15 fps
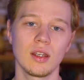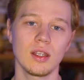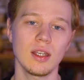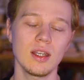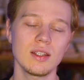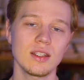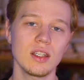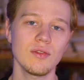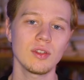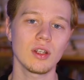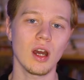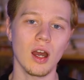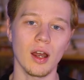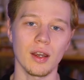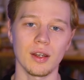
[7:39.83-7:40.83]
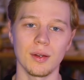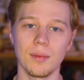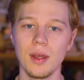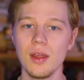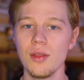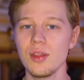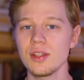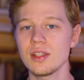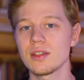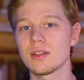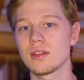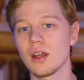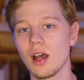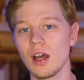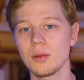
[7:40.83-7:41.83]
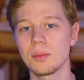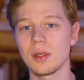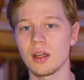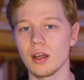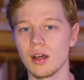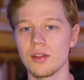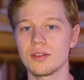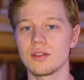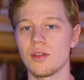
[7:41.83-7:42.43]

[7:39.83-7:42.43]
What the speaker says: is even higher, and this is not because